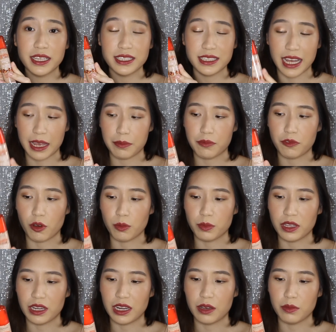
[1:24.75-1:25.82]
type
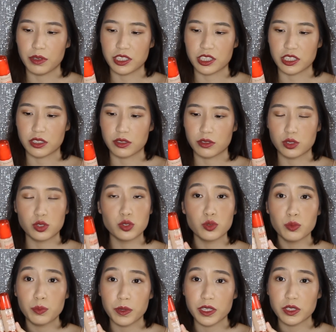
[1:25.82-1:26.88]
formula, which is
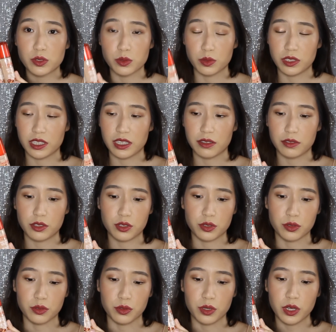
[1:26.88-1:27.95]
super suited
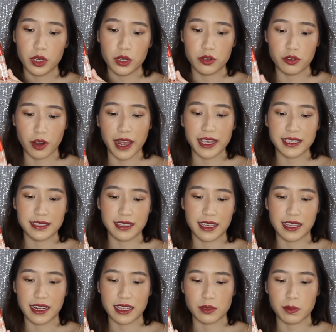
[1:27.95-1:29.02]
to dry
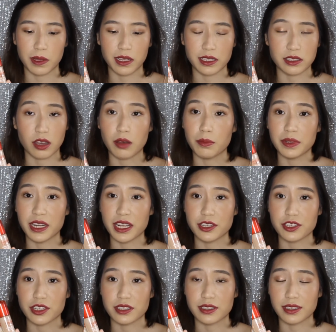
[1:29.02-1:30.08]
skin as well as
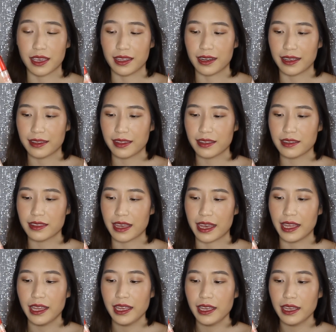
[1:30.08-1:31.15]
combination skin. I think
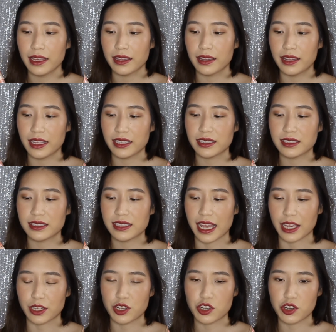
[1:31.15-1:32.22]
that this
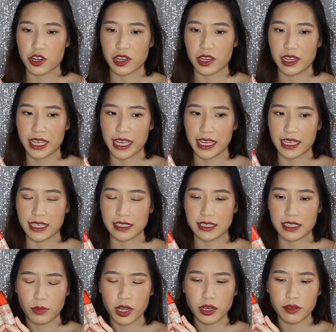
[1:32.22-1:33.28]
texture is
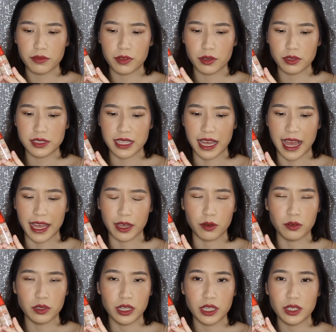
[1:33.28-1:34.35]
one of those that I
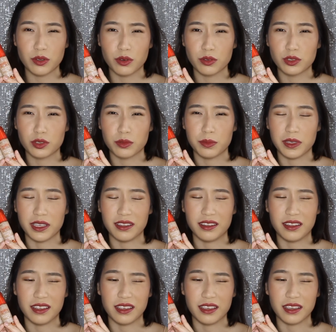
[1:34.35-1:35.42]
only know to be
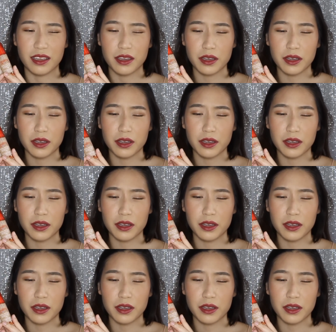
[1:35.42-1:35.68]
the